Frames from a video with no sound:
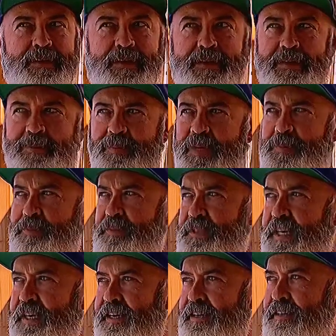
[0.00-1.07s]
That people
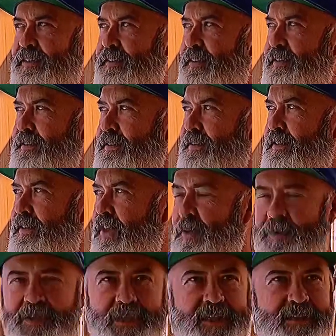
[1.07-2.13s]
take
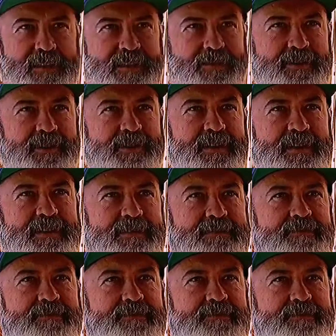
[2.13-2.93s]
climate change seriously.